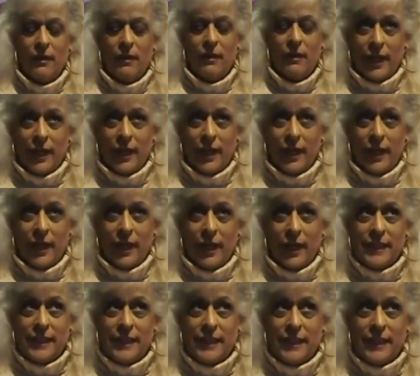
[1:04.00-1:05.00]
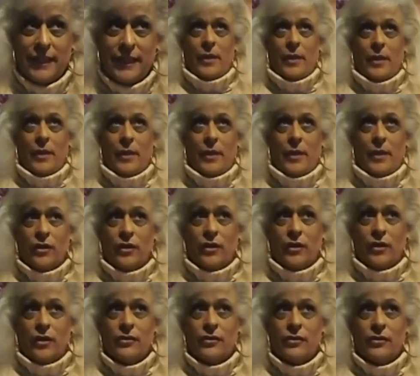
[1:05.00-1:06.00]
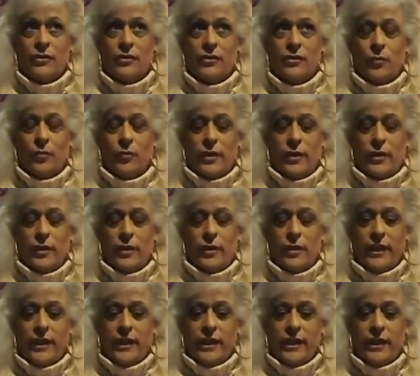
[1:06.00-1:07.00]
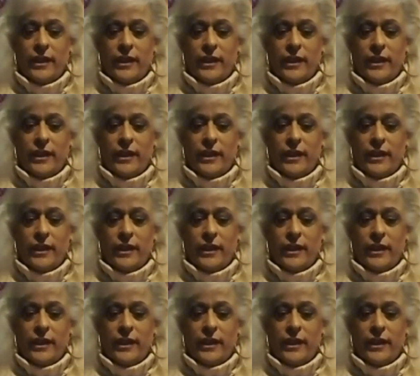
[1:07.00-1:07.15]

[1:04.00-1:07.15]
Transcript: Well, first of all, you want to get your character set.